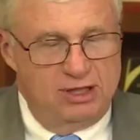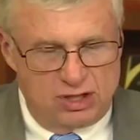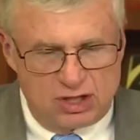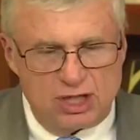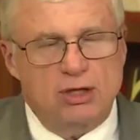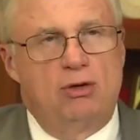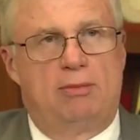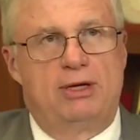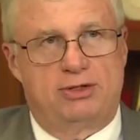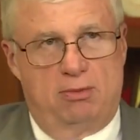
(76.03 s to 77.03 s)
The single
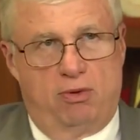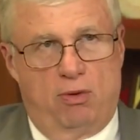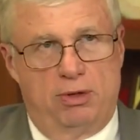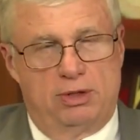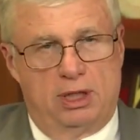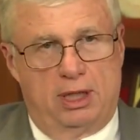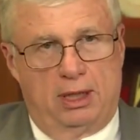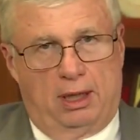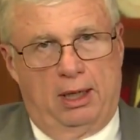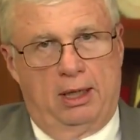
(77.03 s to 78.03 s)
most important
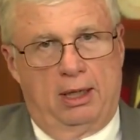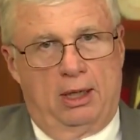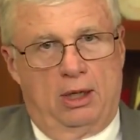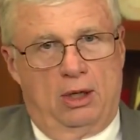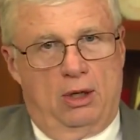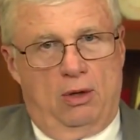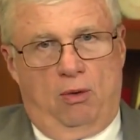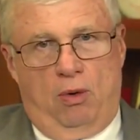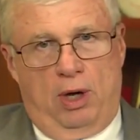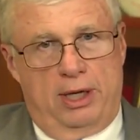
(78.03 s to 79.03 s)
thing
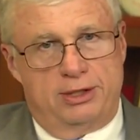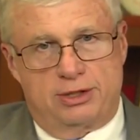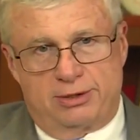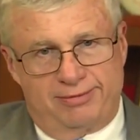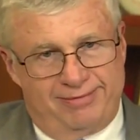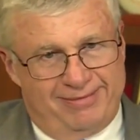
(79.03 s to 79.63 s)
was